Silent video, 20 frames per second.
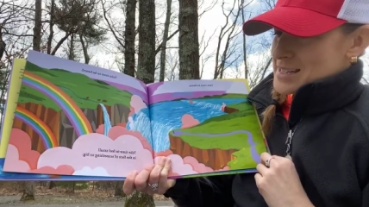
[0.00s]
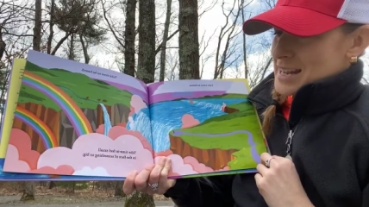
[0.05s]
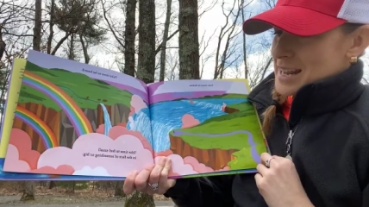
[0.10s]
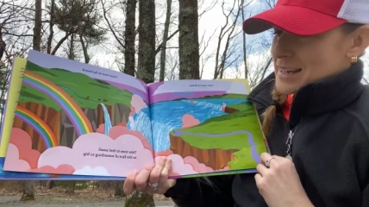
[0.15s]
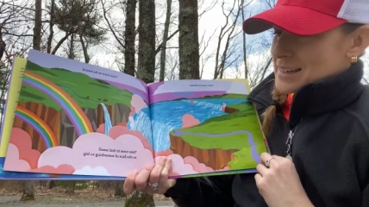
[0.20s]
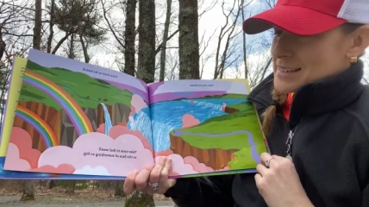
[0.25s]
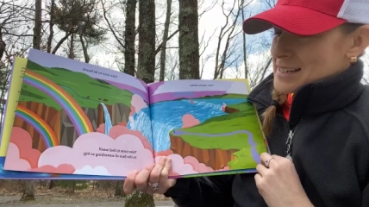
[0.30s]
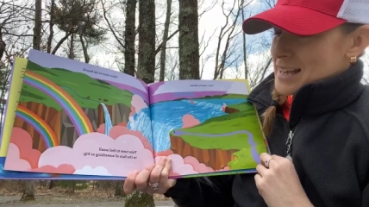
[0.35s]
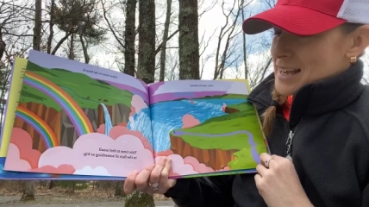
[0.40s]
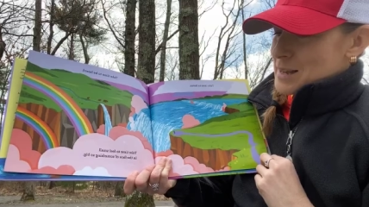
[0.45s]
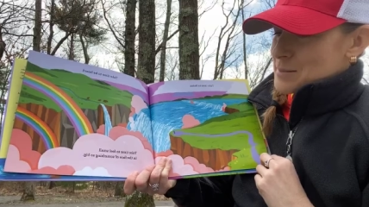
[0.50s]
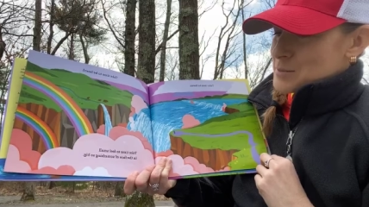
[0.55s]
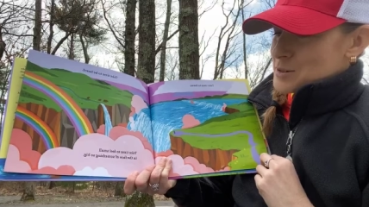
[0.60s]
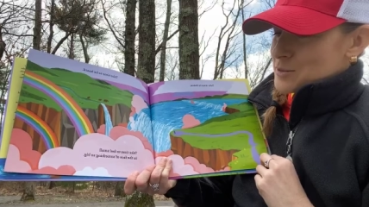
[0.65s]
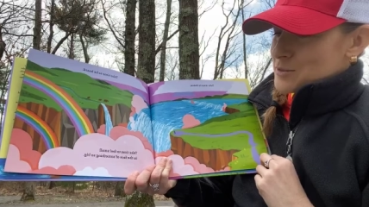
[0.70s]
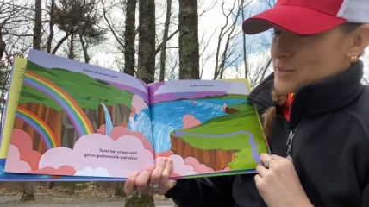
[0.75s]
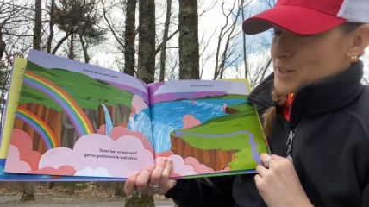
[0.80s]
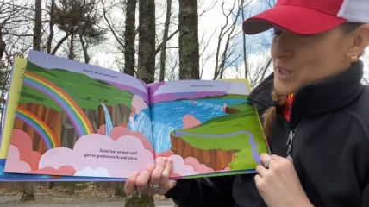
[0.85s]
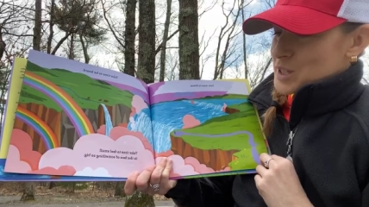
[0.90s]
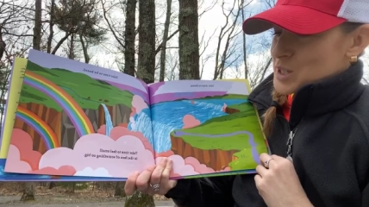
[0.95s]
take time
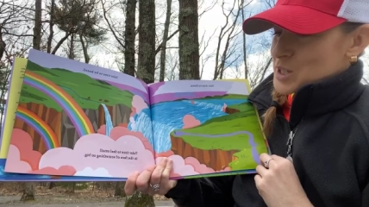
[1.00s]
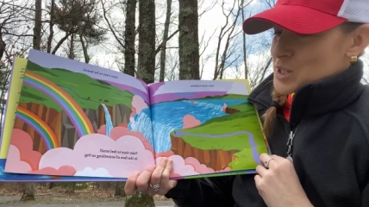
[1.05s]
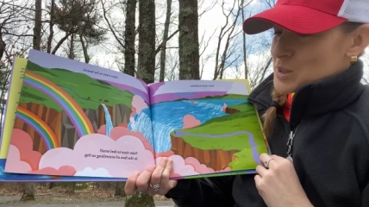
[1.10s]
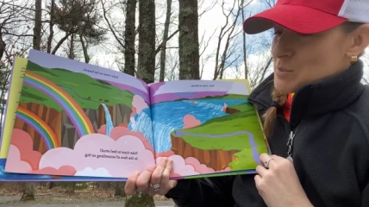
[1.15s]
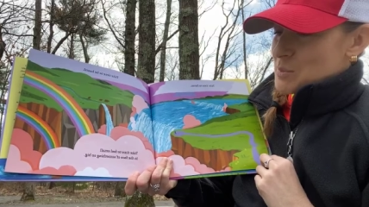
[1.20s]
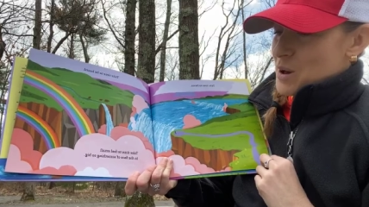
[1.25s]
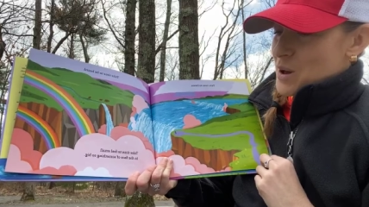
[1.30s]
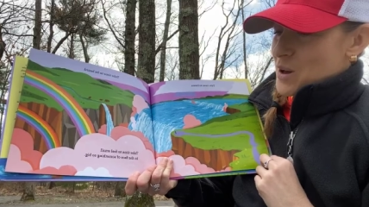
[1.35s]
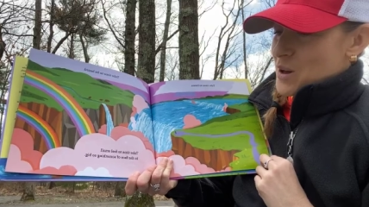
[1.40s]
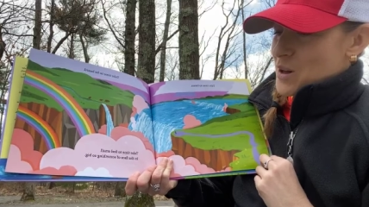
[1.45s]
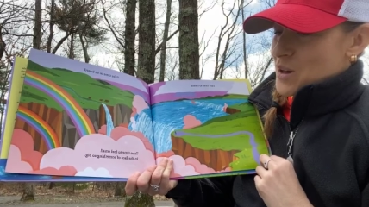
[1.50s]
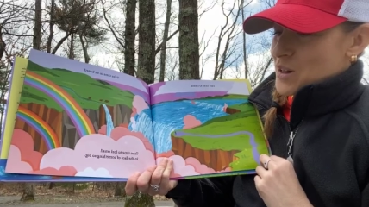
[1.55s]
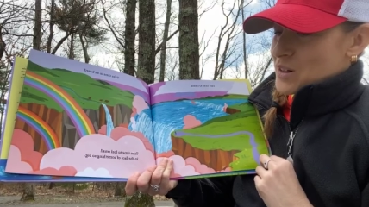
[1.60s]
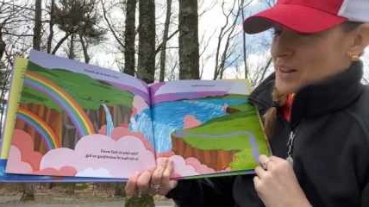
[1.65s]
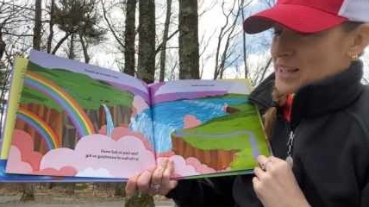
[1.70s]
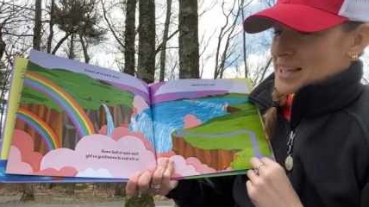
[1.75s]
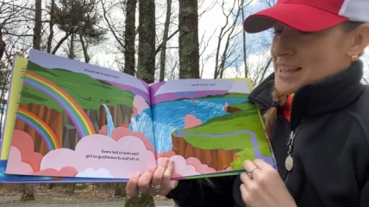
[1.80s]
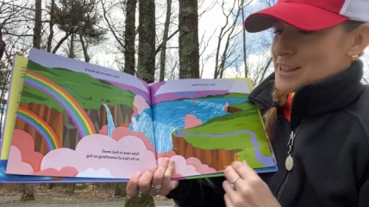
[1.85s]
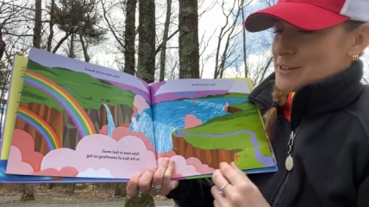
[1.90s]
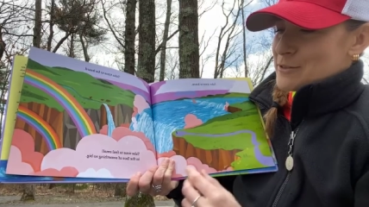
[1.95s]
to feel
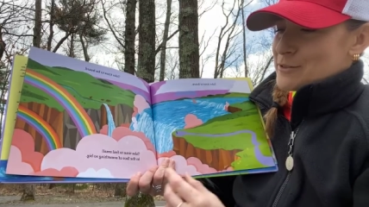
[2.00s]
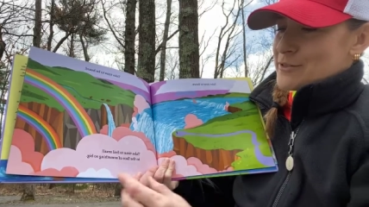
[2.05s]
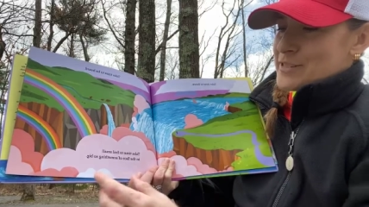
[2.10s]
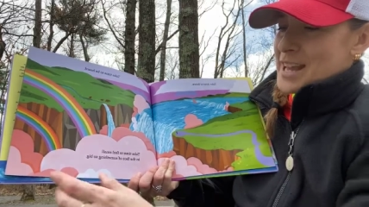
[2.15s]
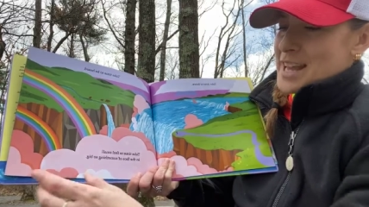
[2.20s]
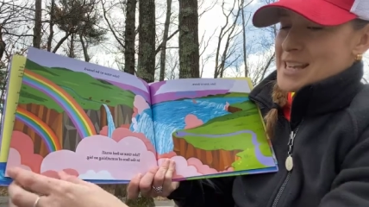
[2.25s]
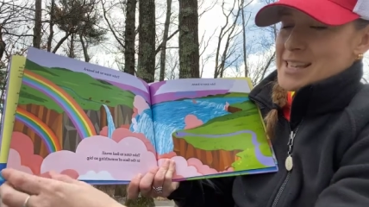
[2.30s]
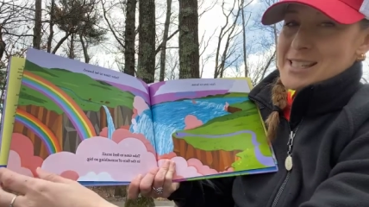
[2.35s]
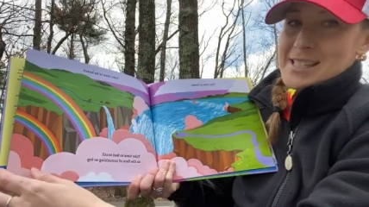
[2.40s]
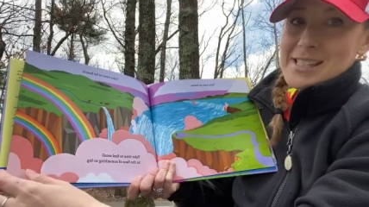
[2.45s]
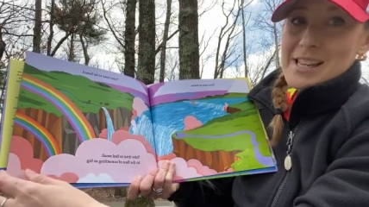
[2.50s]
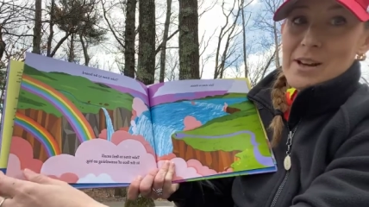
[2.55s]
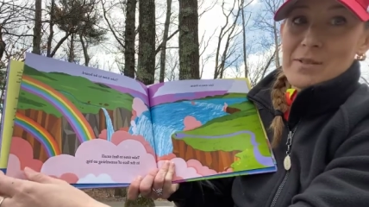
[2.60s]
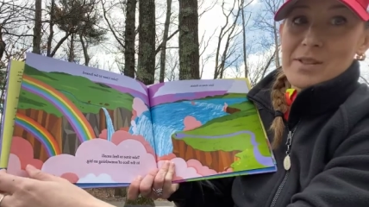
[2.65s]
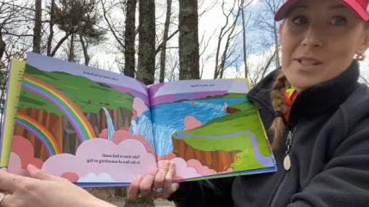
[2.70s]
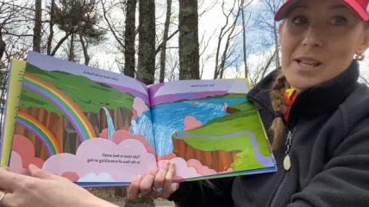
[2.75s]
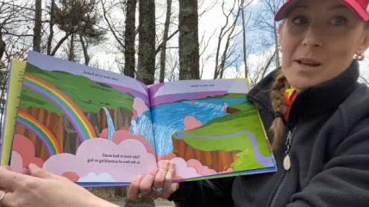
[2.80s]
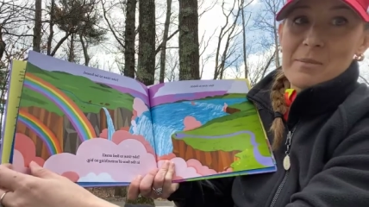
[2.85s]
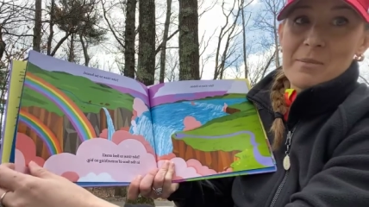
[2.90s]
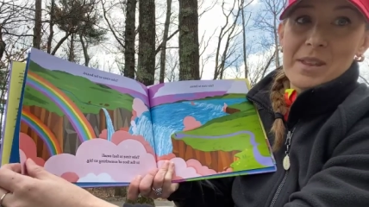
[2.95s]
small in the face of
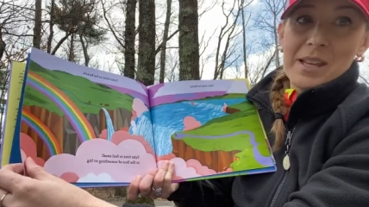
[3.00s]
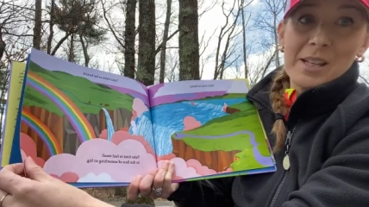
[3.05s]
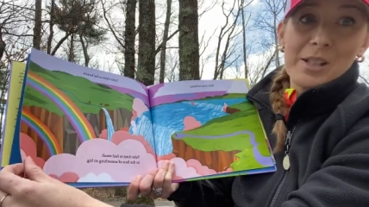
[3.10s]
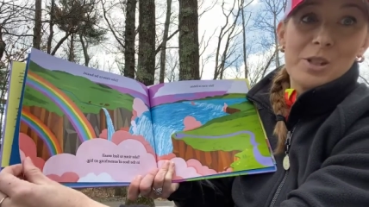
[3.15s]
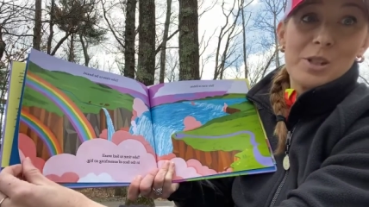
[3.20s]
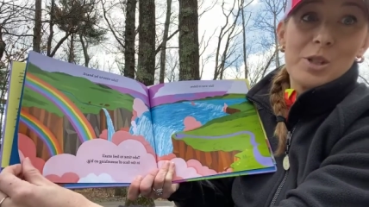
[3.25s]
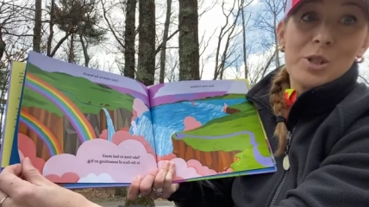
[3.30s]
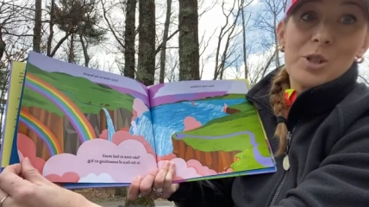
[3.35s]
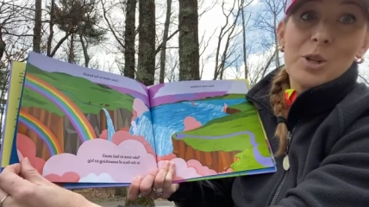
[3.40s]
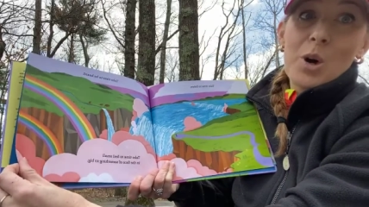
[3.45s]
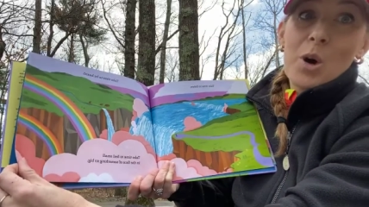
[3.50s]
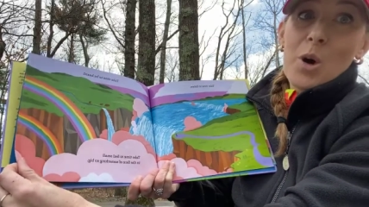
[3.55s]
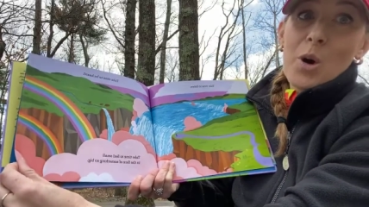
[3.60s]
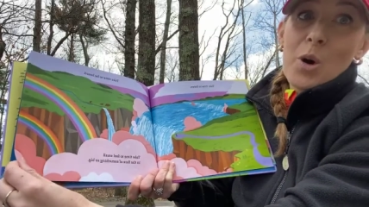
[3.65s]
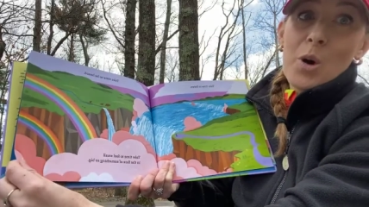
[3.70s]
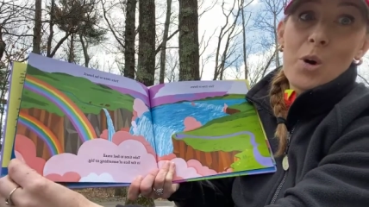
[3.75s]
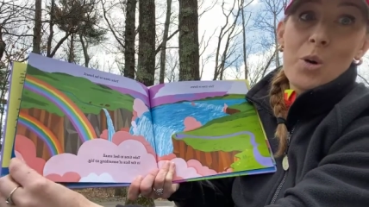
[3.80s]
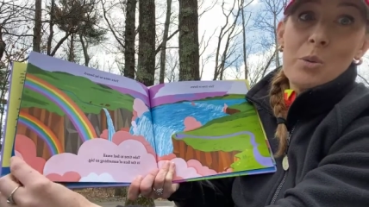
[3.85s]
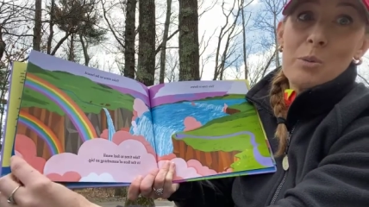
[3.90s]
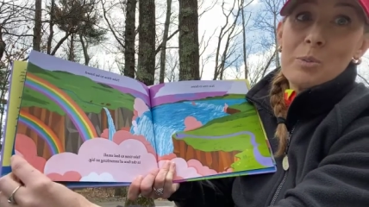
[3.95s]
something
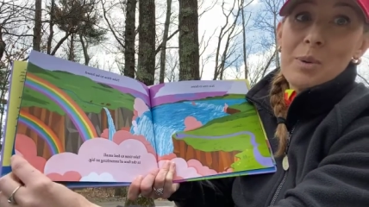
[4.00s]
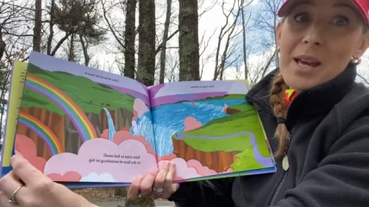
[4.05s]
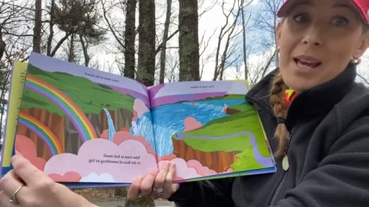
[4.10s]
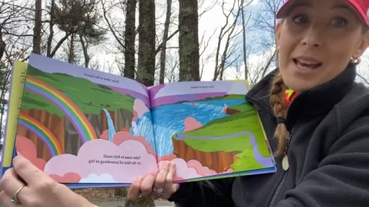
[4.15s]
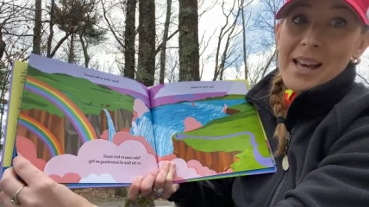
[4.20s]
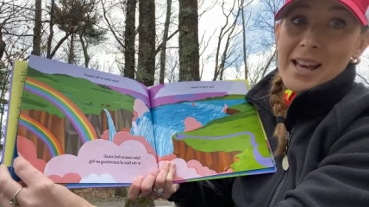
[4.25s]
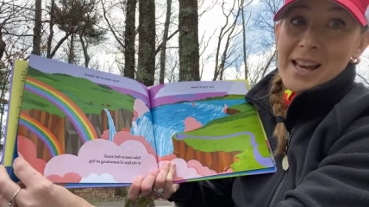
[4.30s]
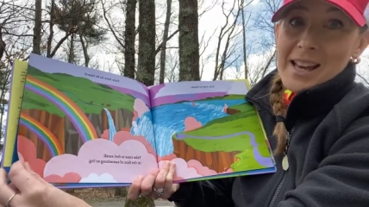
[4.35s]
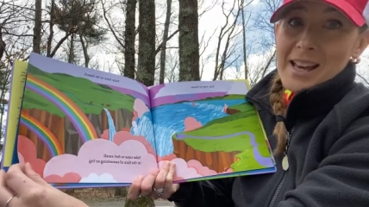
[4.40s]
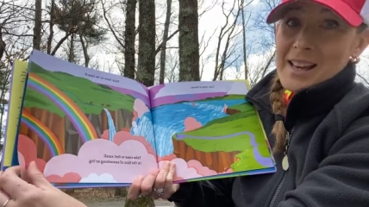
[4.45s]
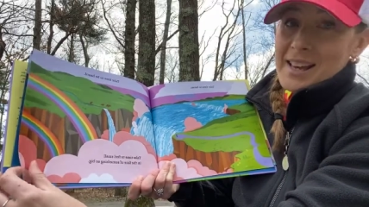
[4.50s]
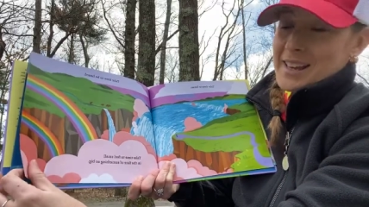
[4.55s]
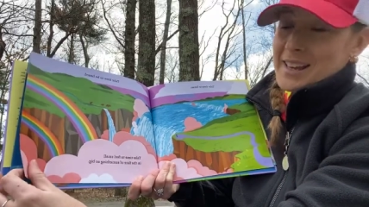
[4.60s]
so big.